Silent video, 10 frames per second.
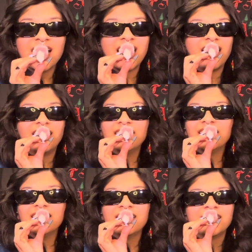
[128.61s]

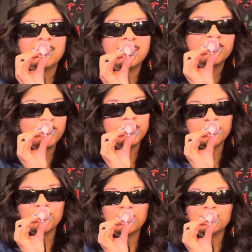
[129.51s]
high student
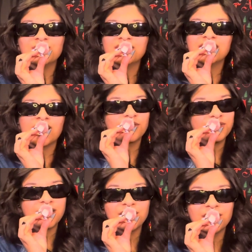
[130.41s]
loans and
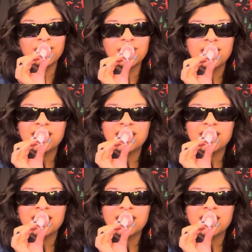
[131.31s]
healthcare